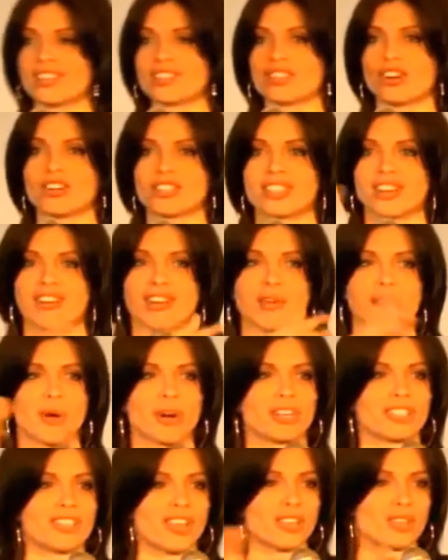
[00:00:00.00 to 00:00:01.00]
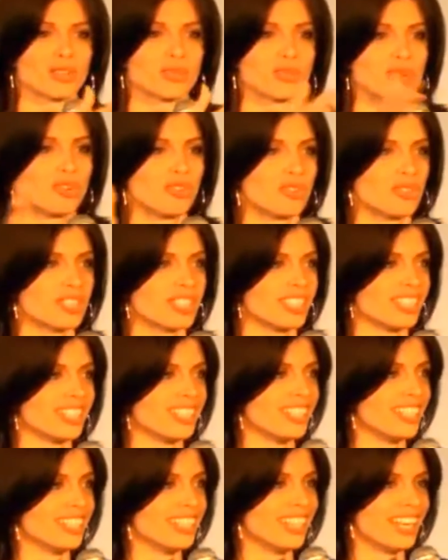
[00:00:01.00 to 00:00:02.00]
and start tearing apart each other's roofs.
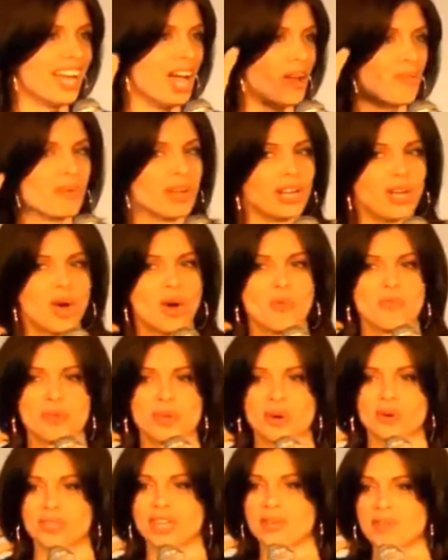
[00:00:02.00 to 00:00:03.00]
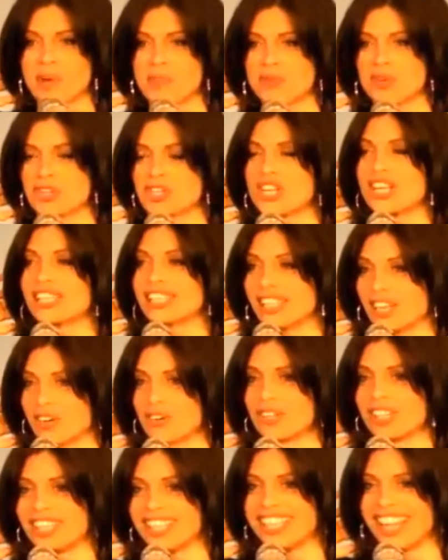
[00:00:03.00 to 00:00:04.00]
I really hope you don't take my preaching
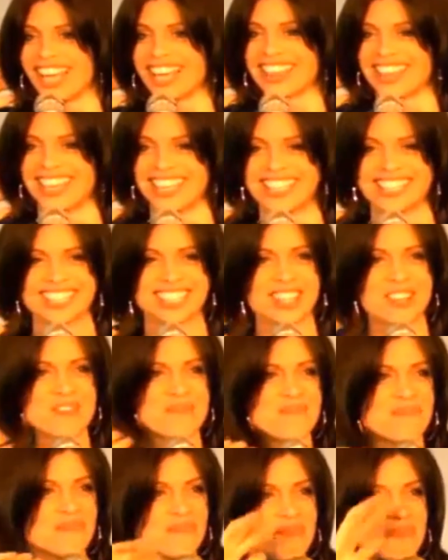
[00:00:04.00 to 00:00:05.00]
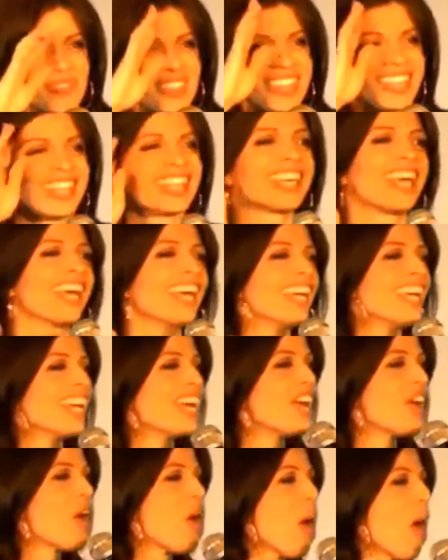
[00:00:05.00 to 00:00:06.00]
literally like this. Okay?
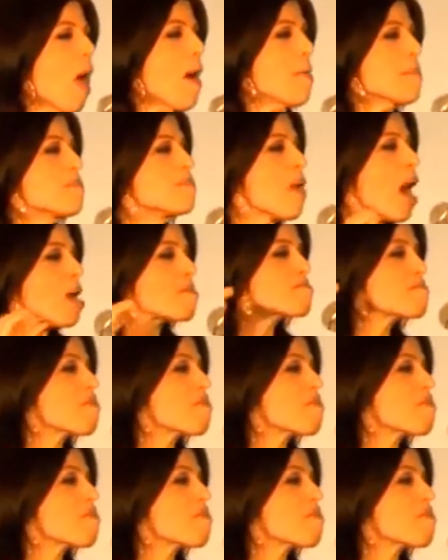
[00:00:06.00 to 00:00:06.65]
My